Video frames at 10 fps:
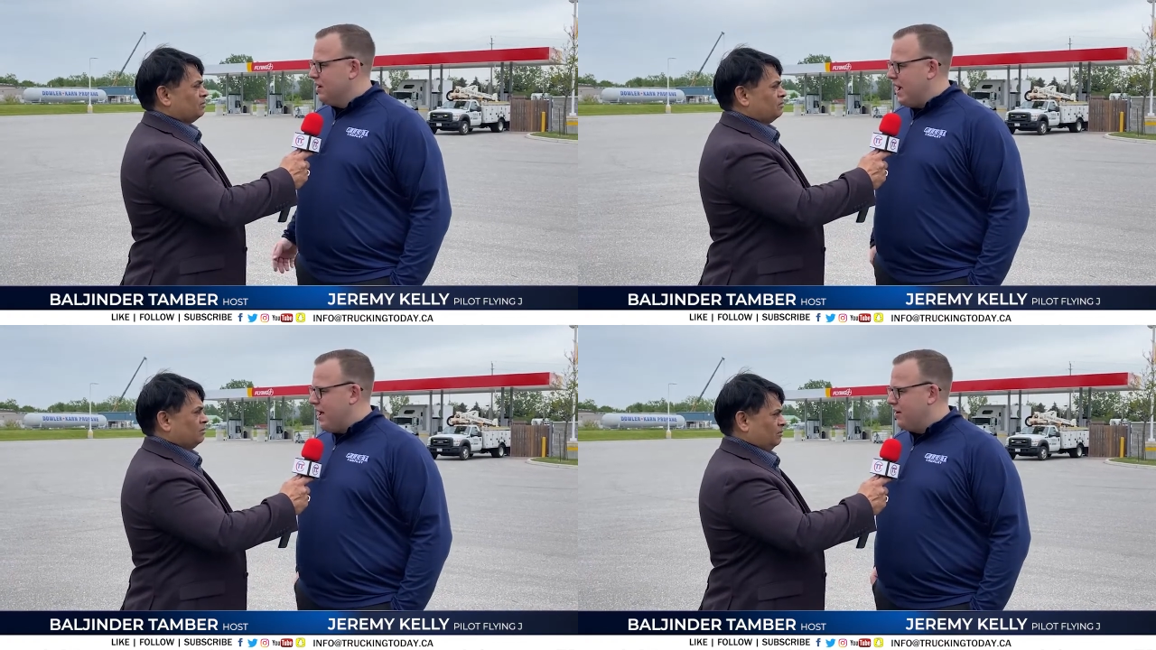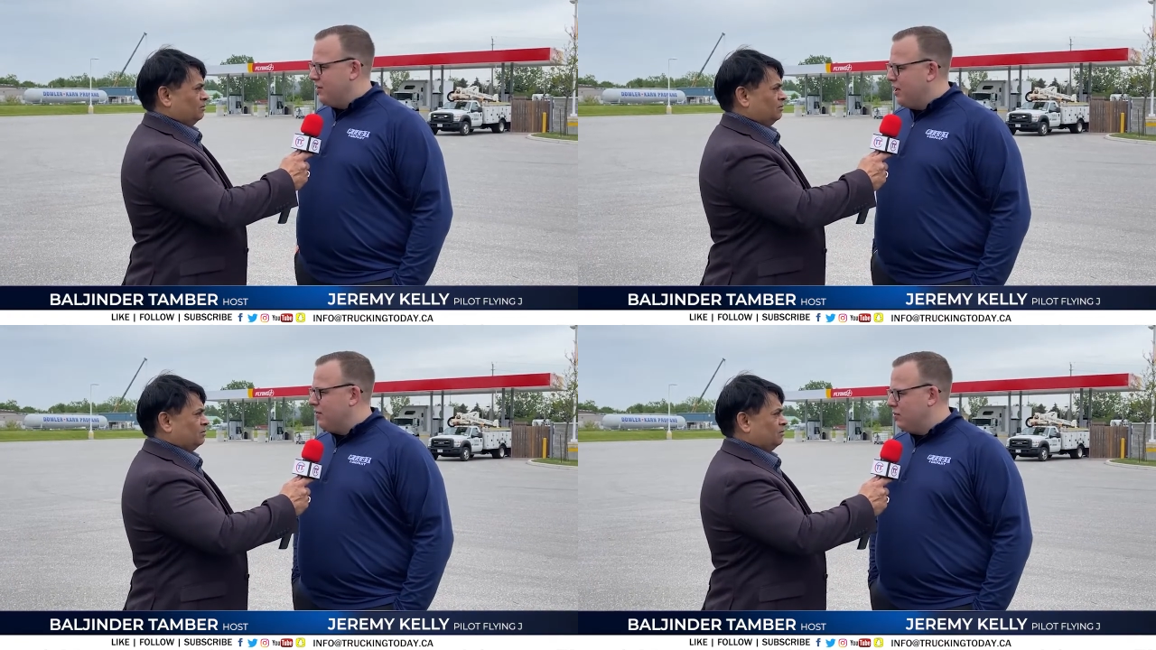Speaker 1: add
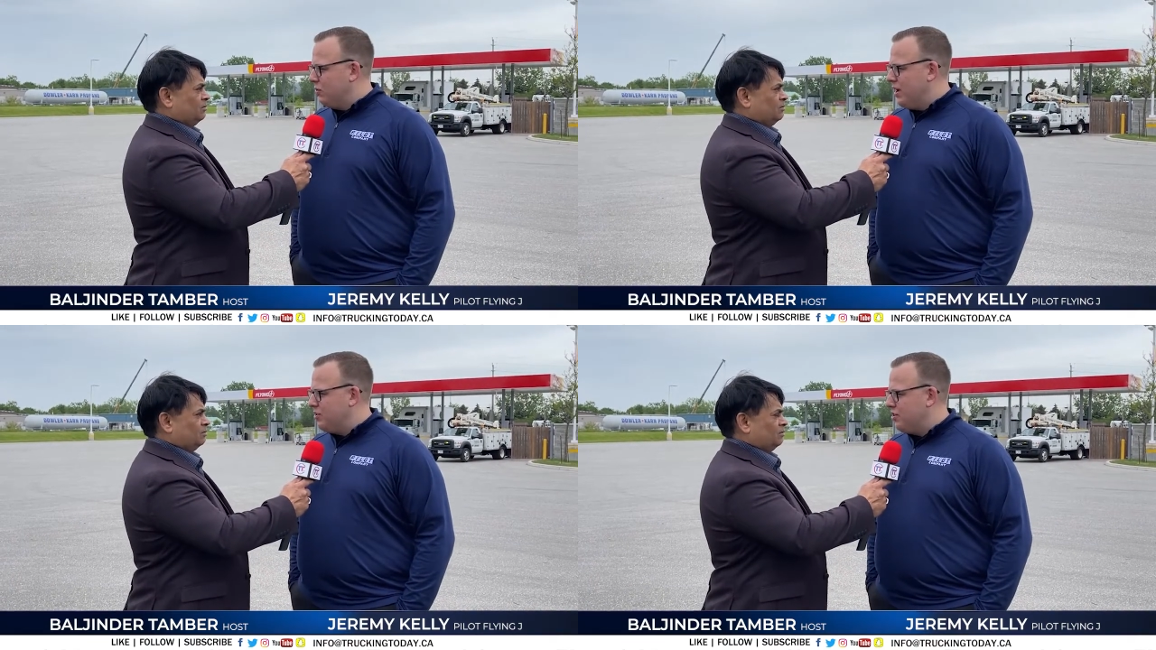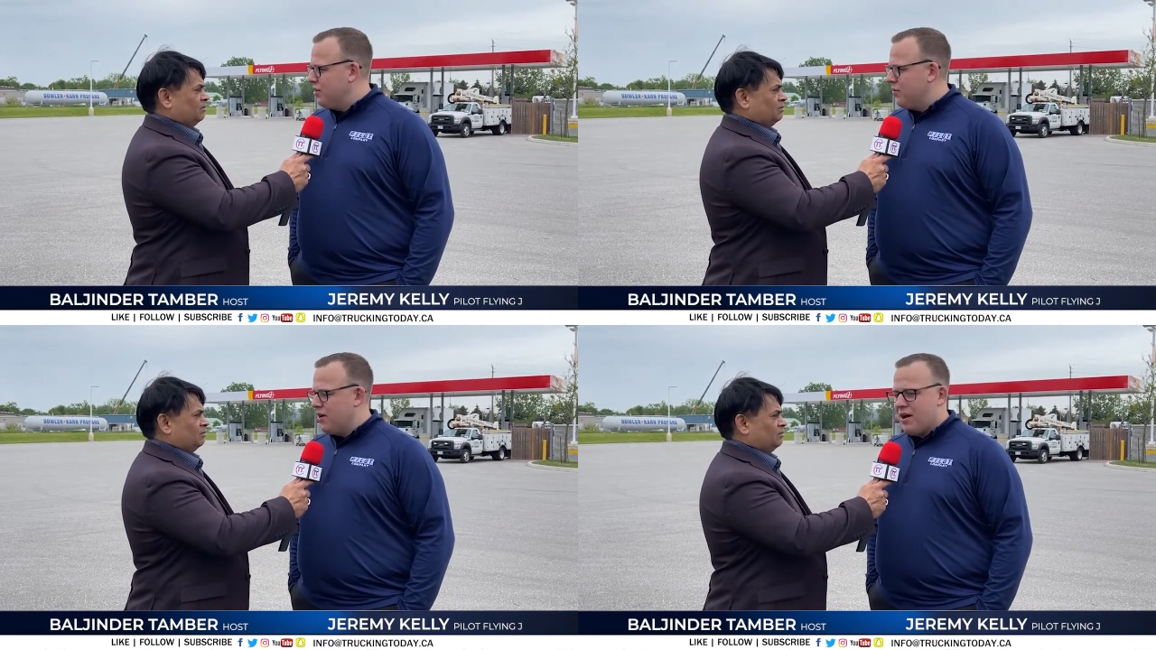another location
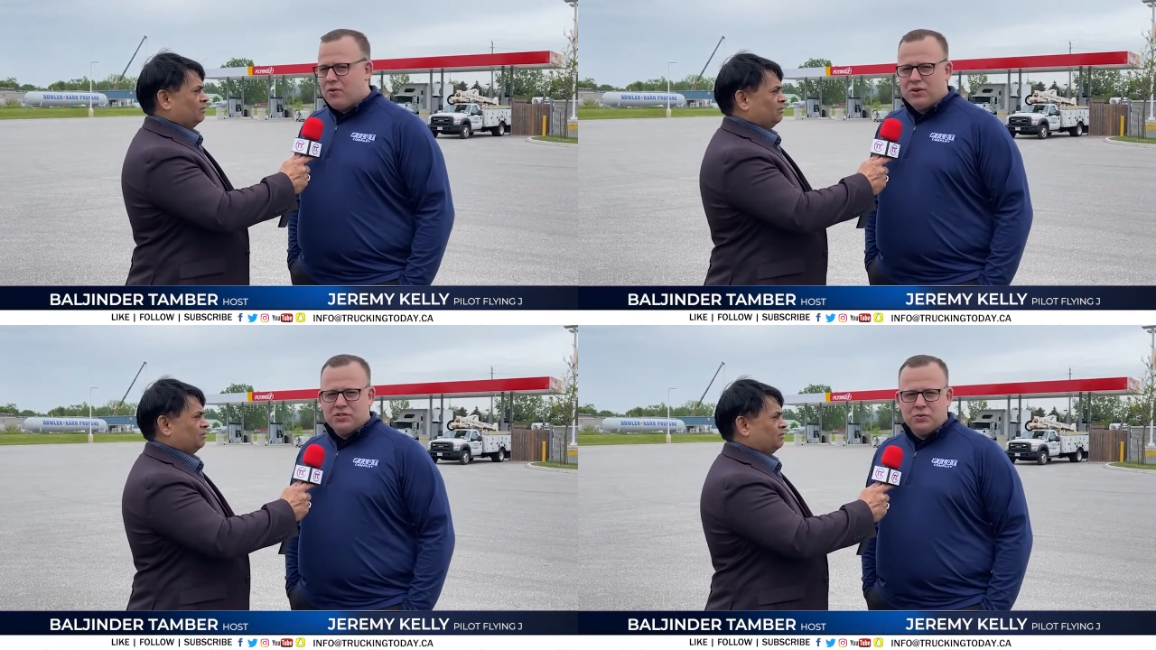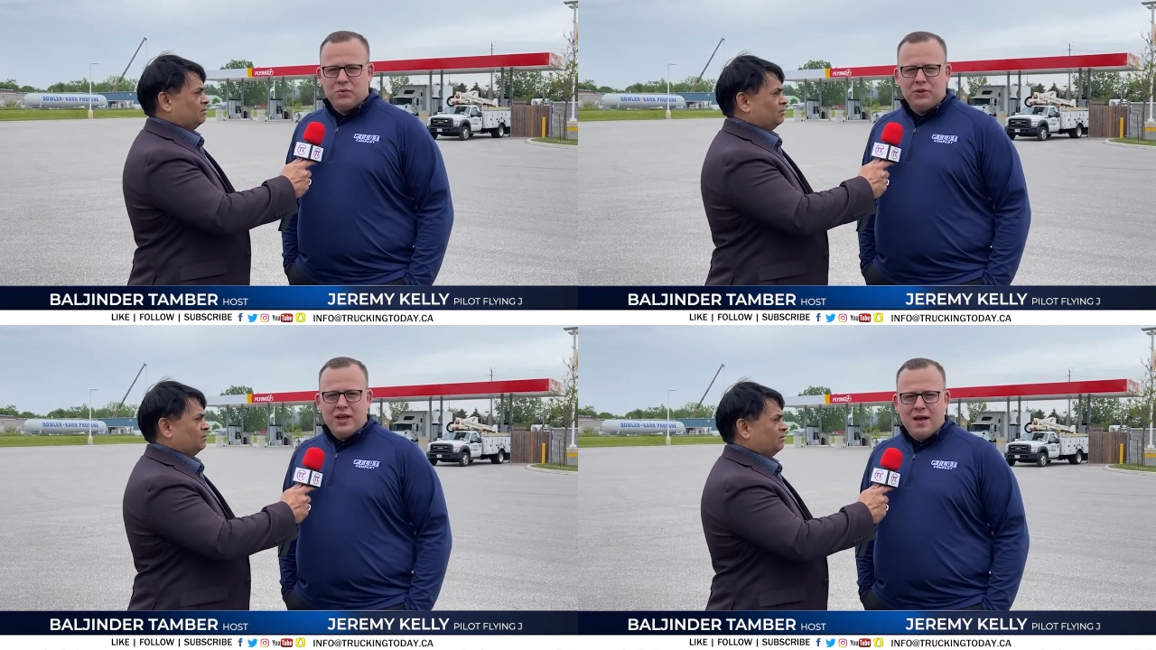into our network. So we're
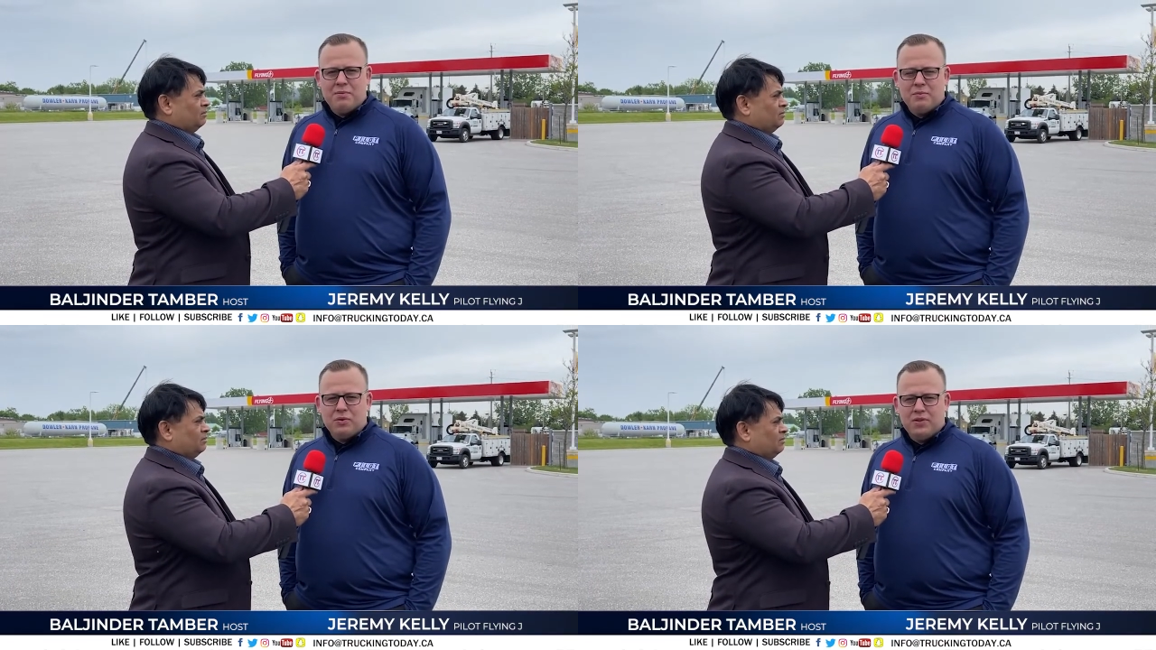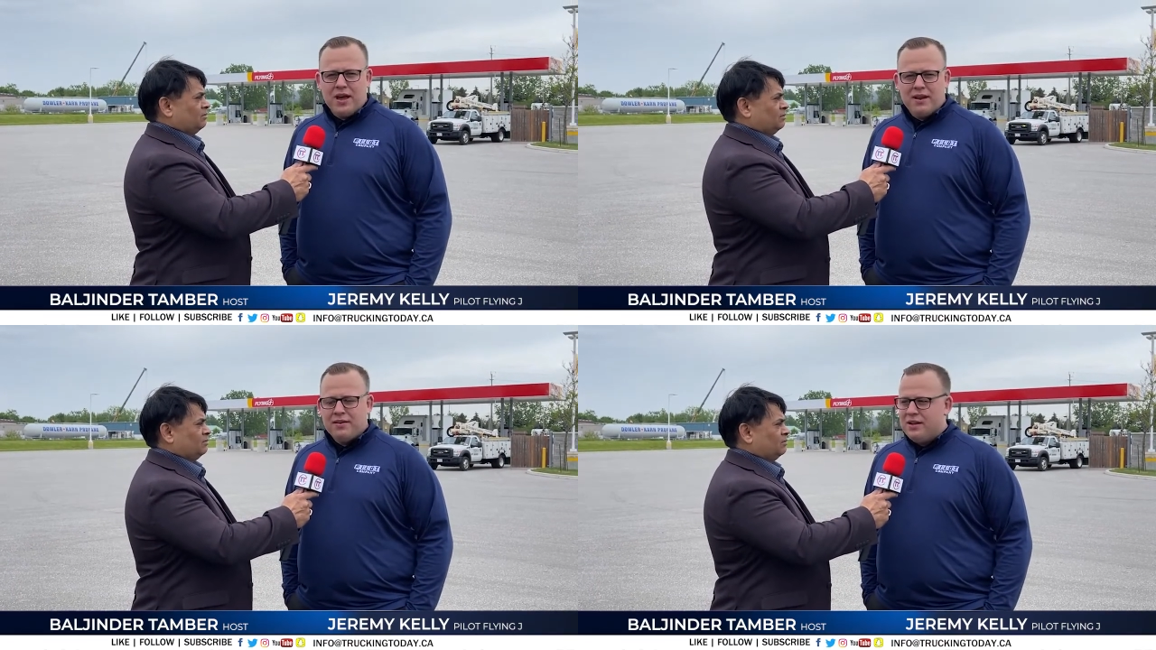really happy about that.